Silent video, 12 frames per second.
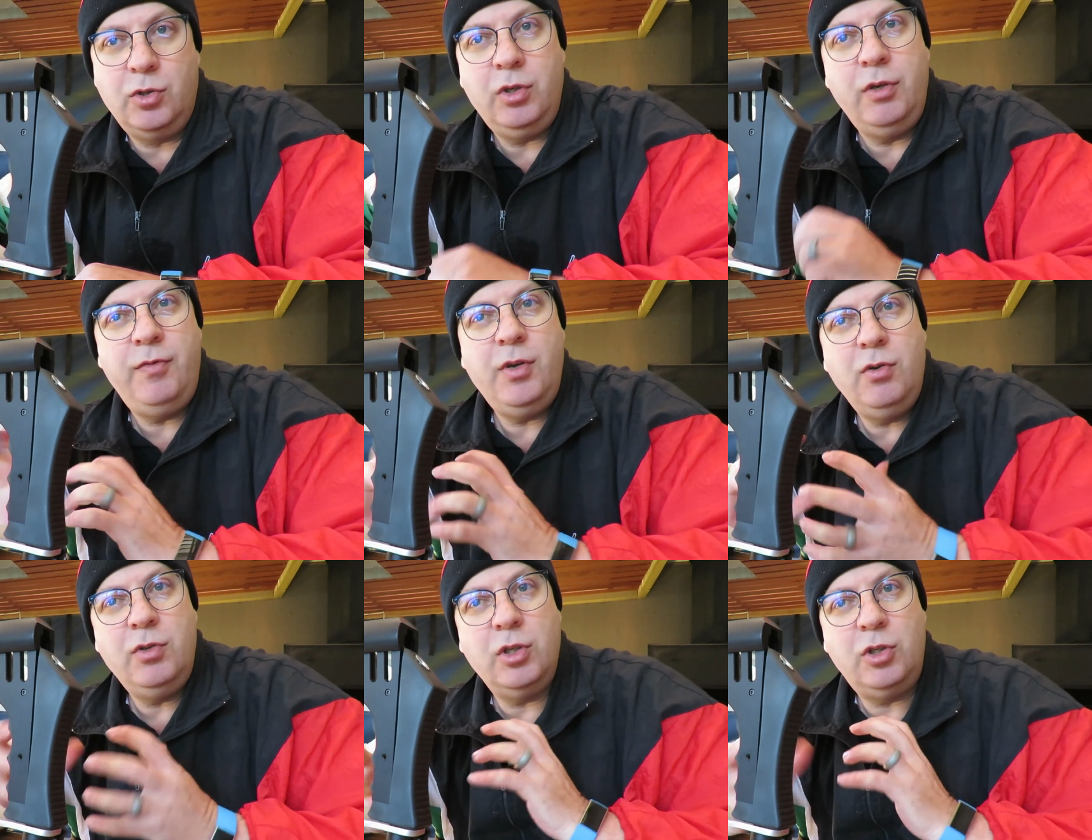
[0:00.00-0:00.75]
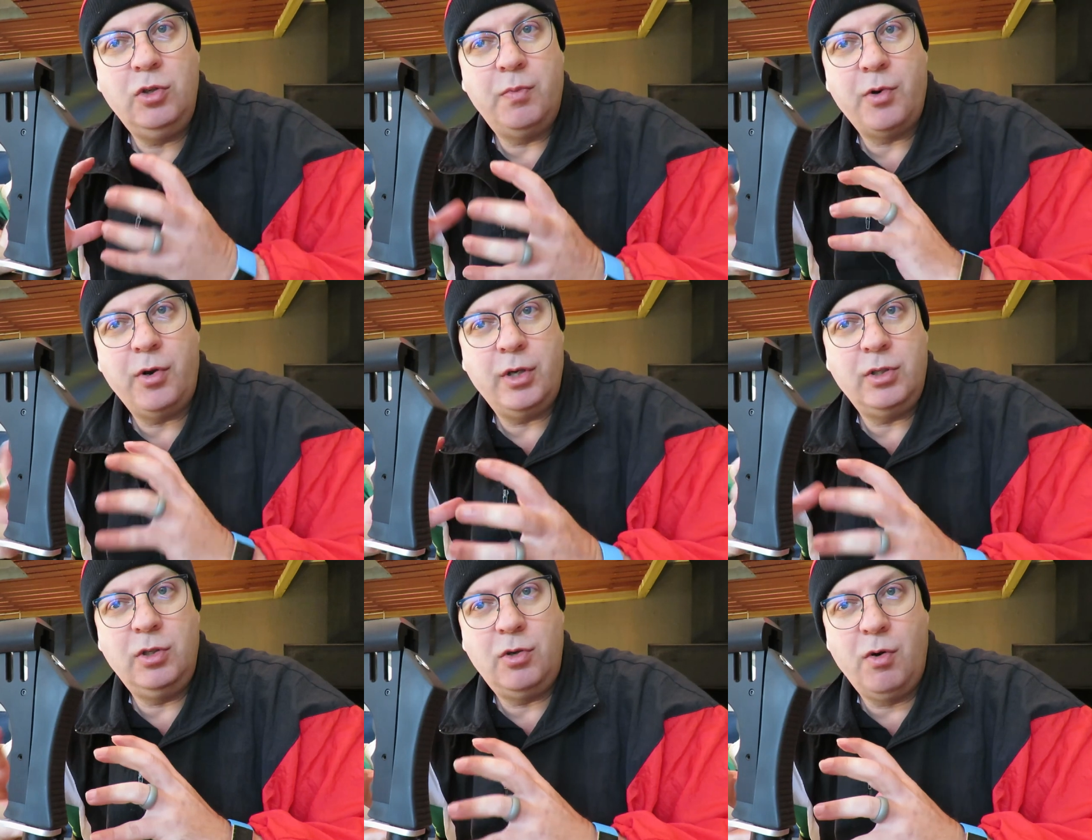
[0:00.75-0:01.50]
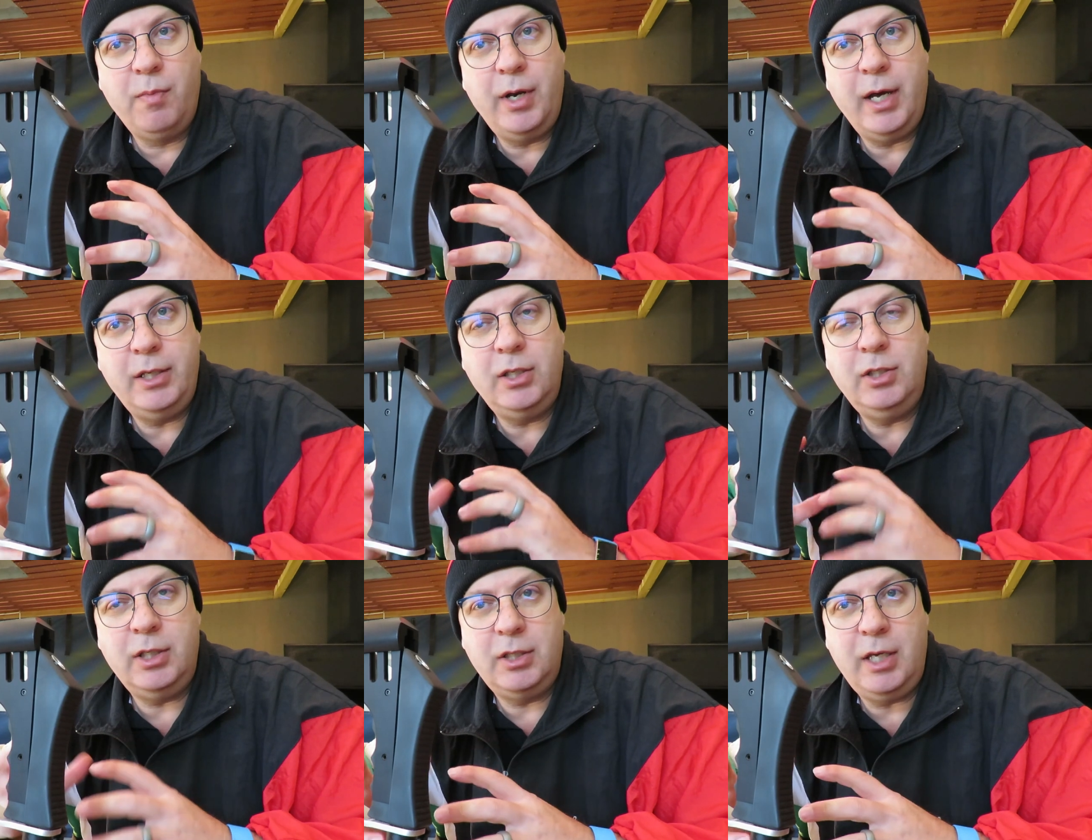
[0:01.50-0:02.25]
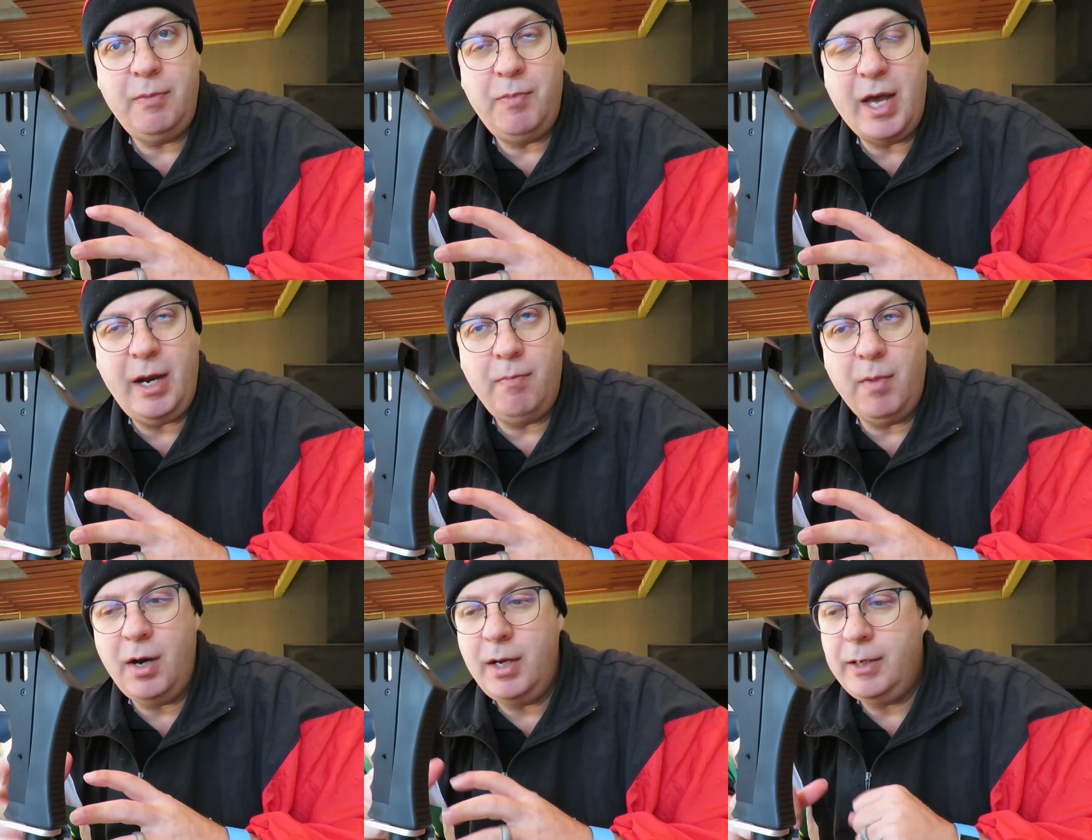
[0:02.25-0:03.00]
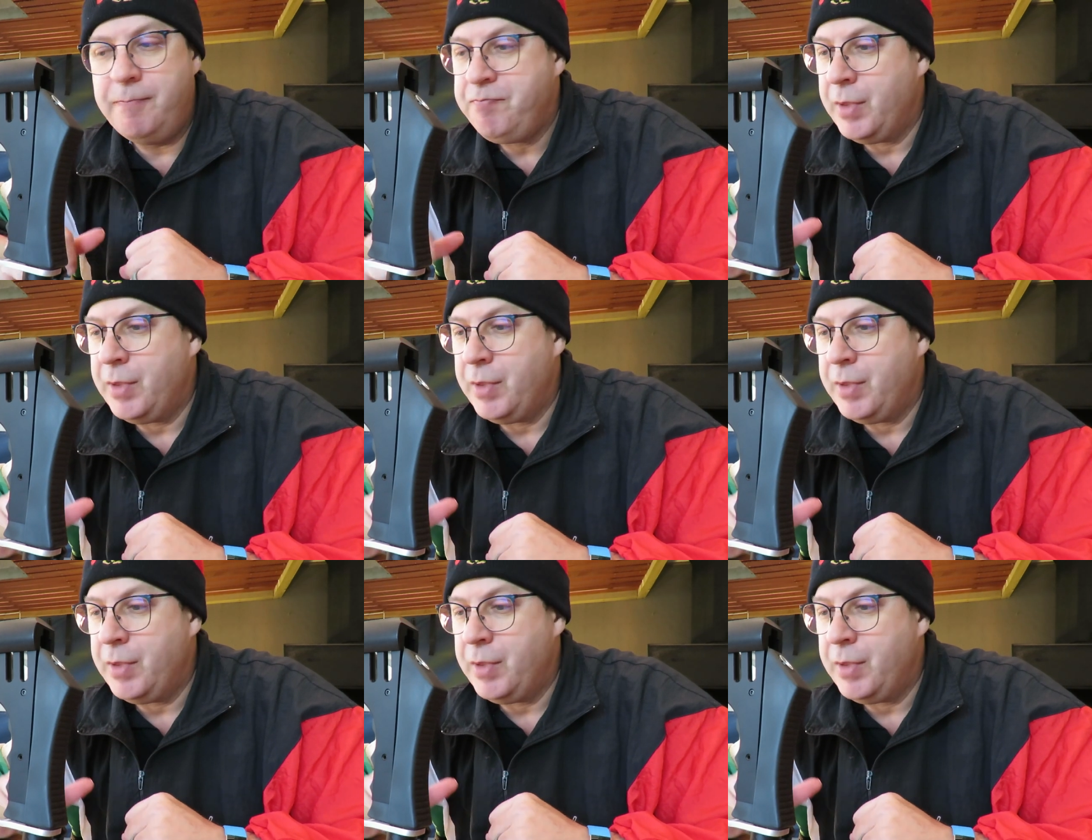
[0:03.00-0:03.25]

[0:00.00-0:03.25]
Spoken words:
So if you use the two products in combination, just keep that in mind.